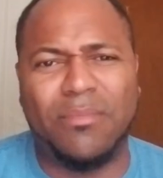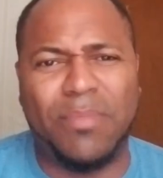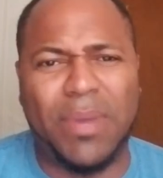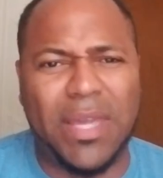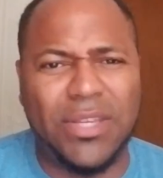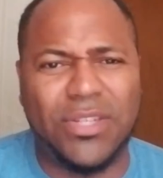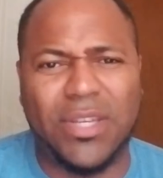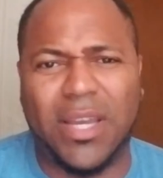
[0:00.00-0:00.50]

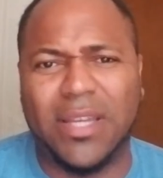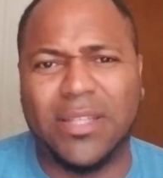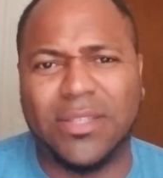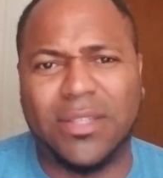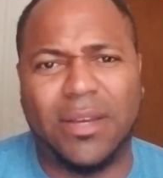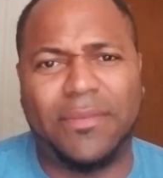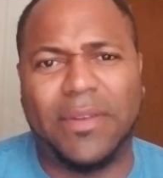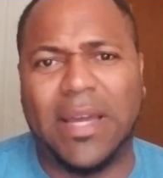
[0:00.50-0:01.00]
binging and
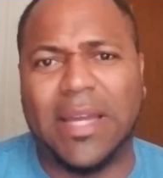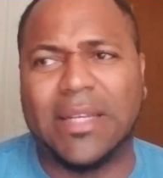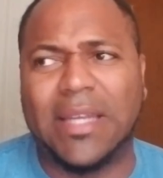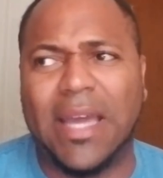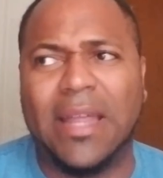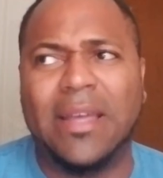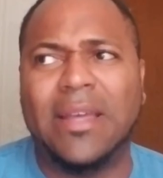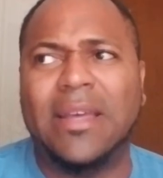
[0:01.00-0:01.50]
stuff like
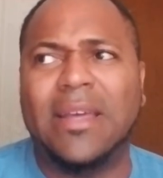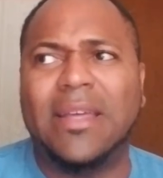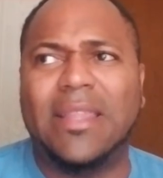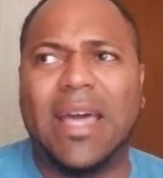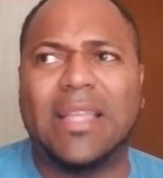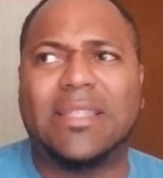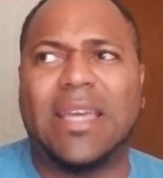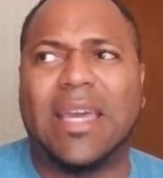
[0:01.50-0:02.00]
that.
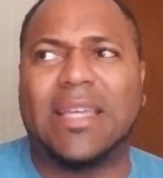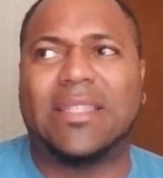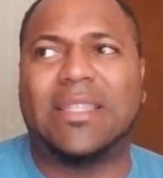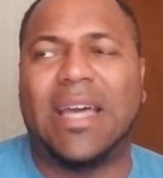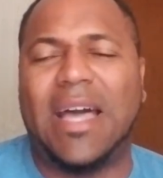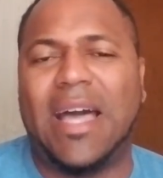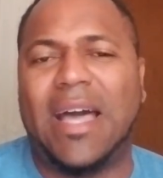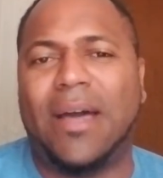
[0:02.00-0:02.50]
That takes
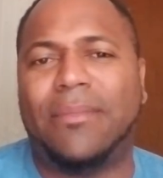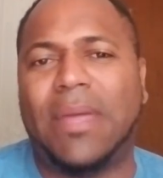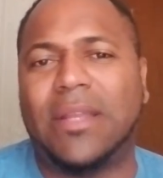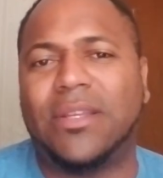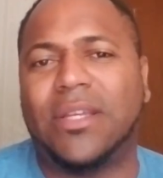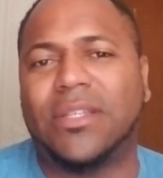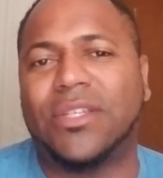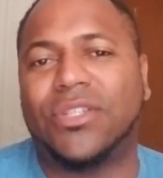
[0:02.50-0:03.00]
time.
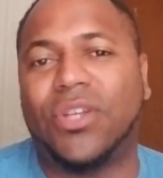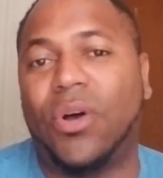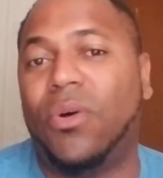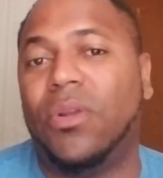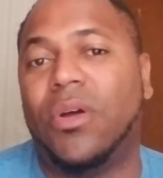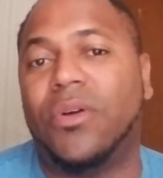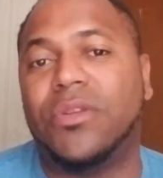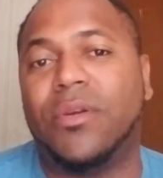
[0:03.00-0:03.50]
That does a
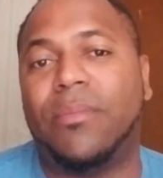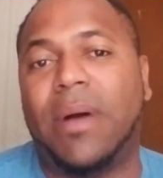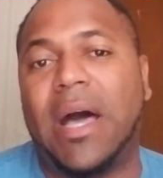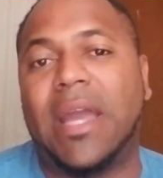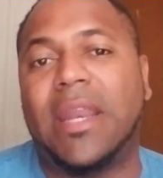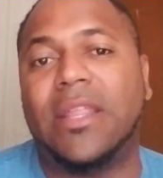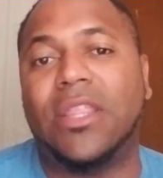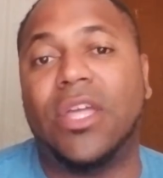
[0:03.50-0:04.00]
toll on your
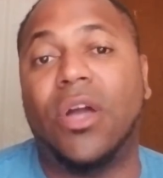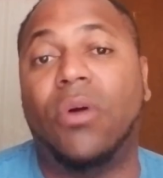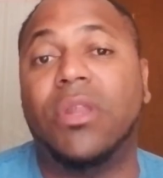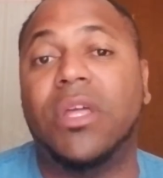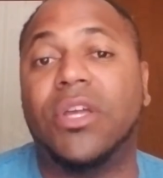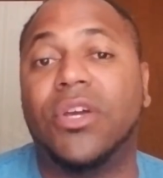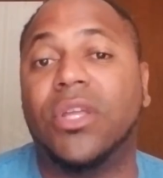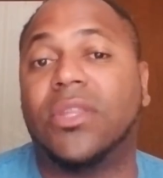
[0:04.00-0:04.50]
body. The
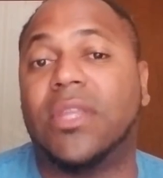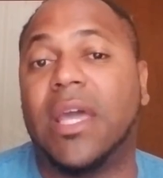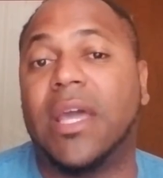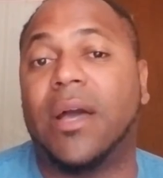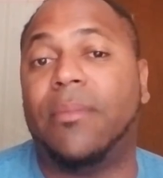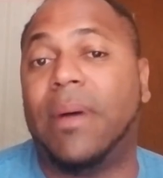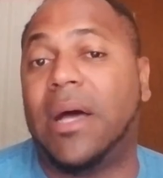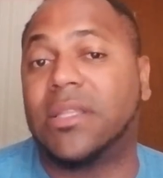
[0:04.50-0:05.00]
only good
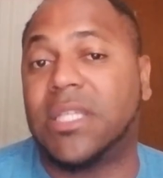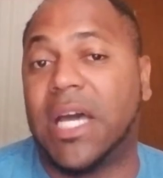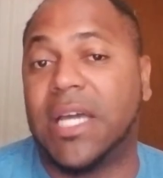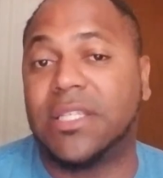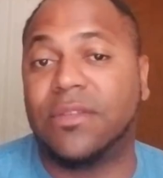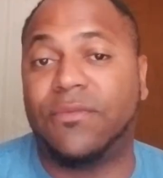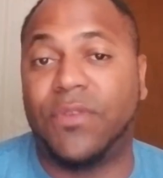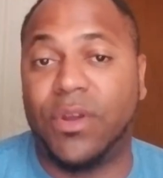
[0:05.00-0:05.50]
thing about
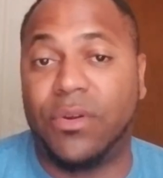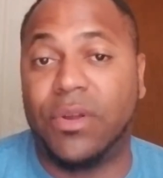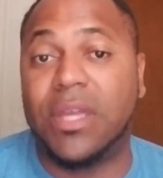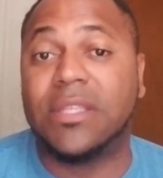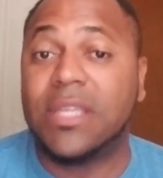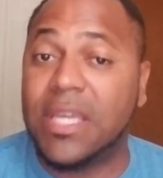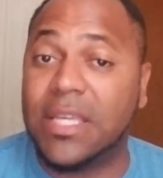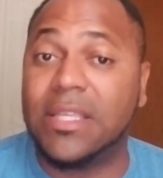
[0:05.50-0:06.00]
Tyson Fury
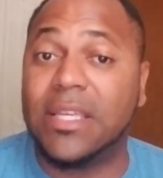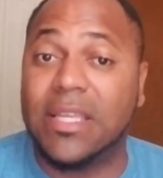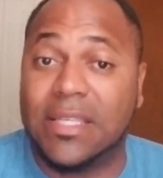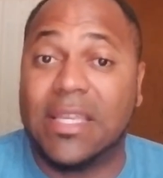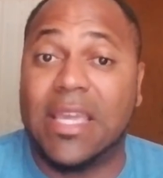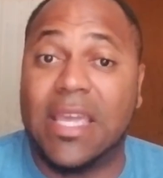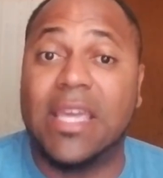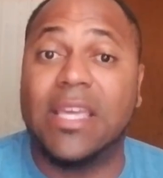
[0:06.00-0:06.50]
is
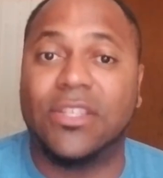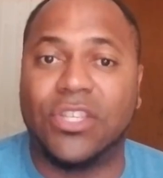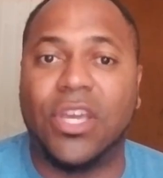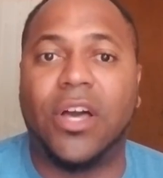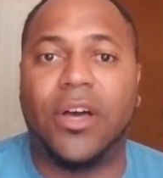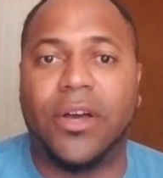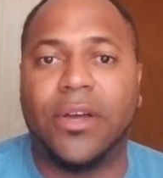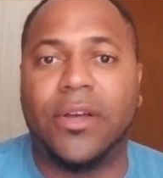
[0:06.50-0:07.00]
he is
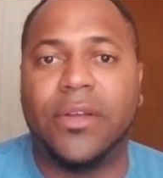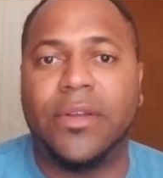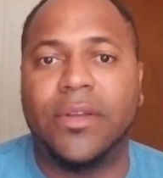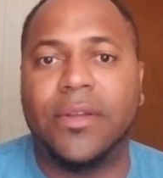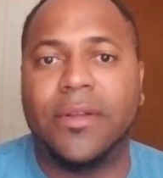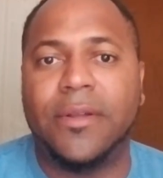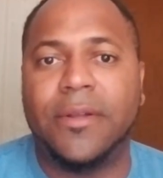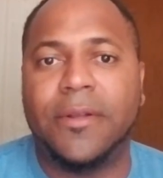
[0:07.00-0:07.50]
young.
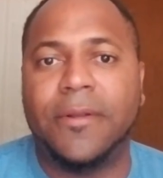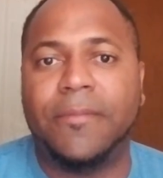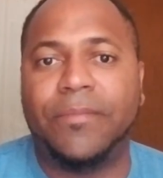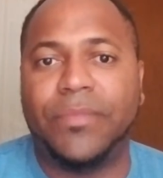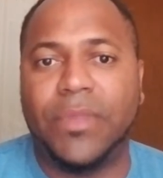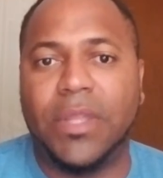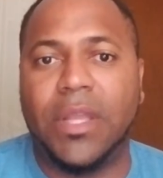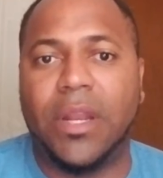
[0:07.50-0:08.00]

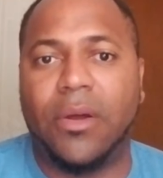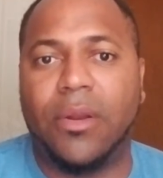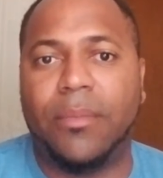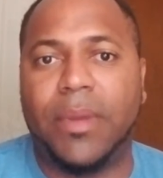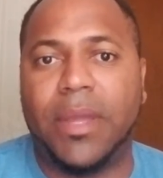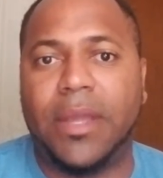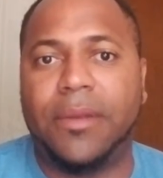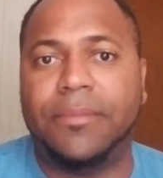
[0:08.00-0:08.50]
You know what I
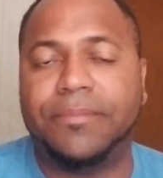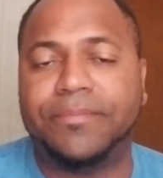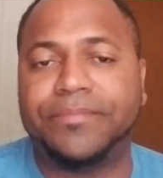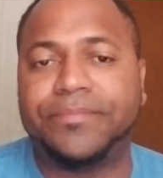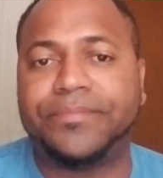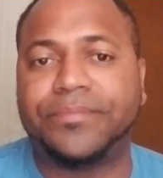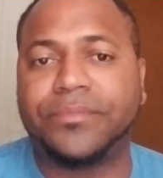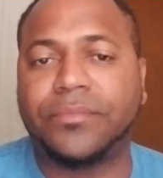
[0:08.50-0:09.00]
mean?
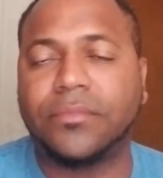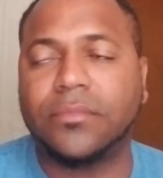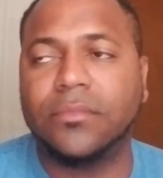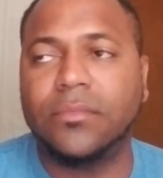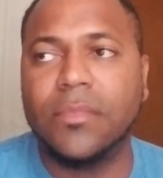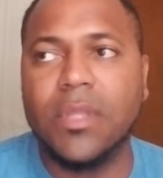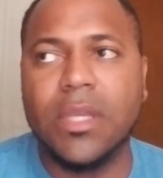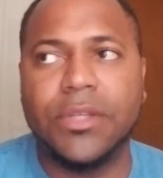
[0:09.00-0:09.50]

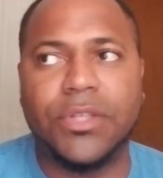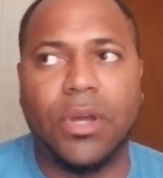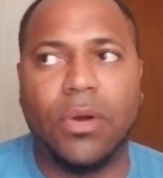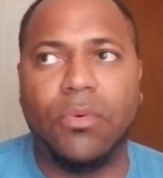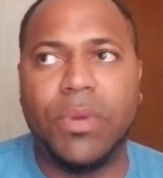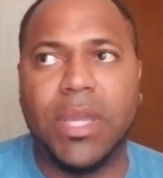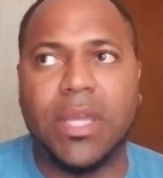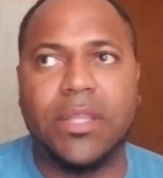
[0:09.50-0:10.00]
So
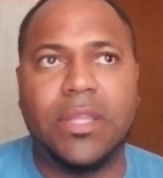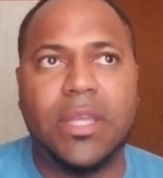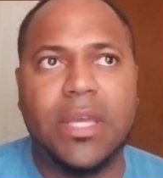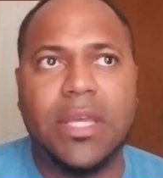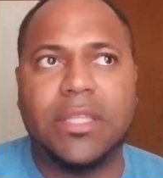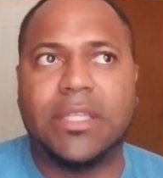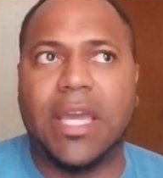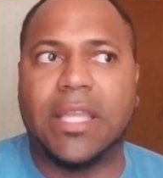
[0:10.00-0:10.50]
we can
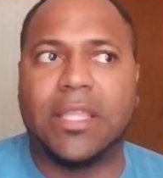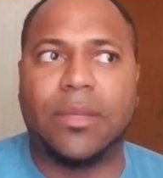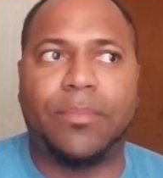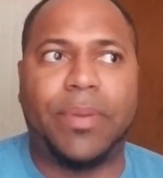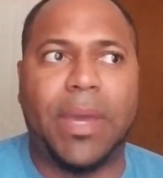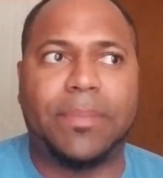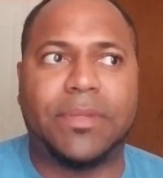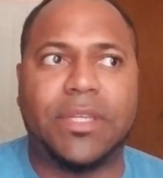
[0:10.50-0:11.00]
take the
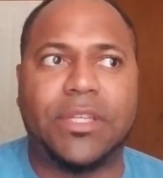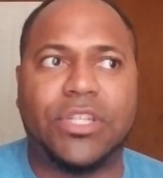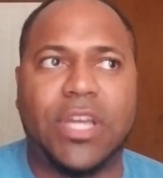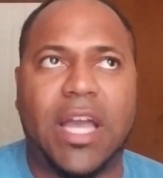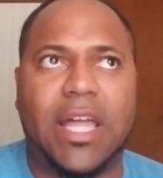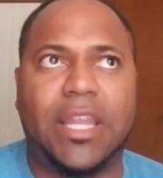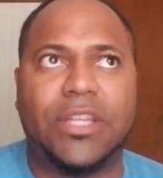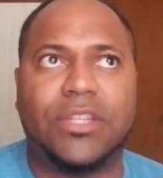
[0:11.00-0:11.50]
Pepsi
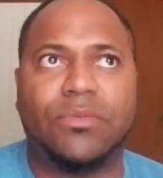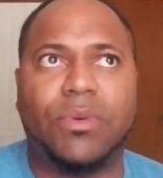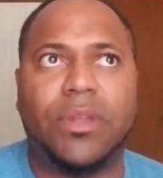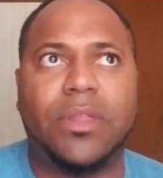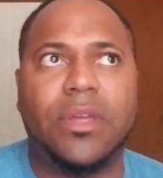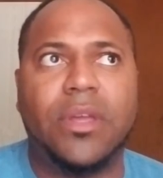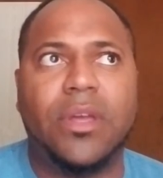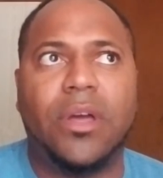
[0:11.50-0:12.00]
challenge
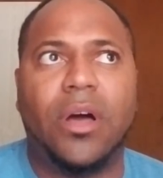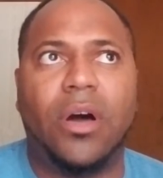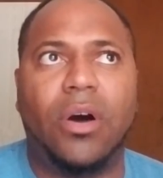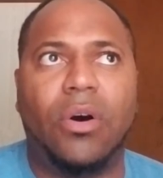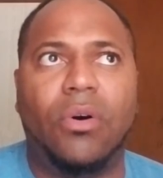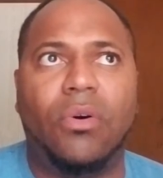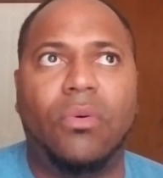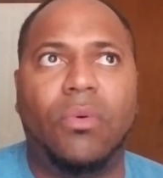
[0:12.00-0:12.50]
with,
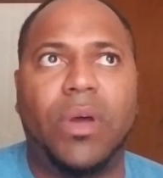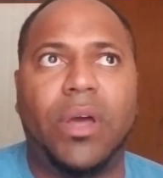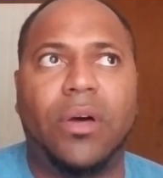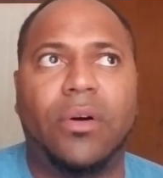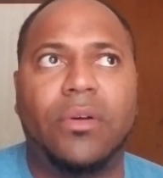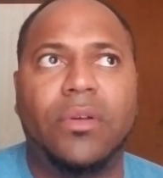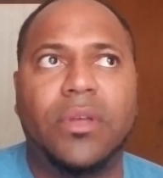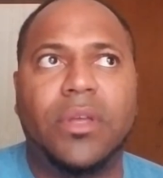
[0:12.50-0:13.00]
oh,
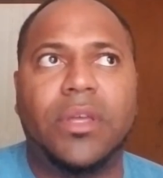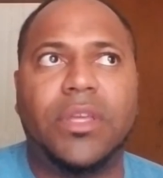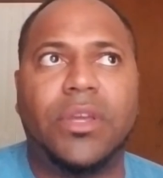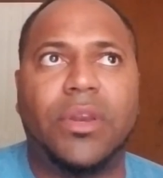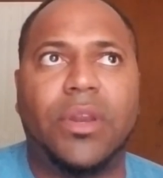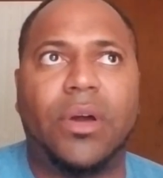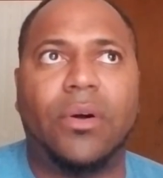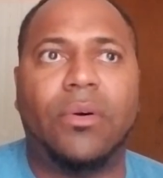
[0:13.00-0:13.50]
well,
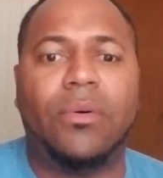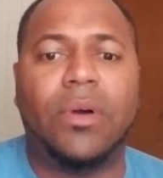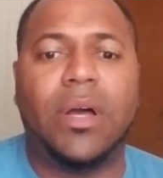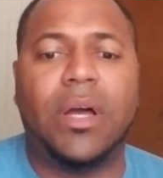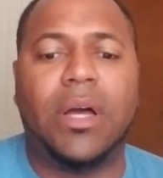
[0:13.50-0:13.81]
you know,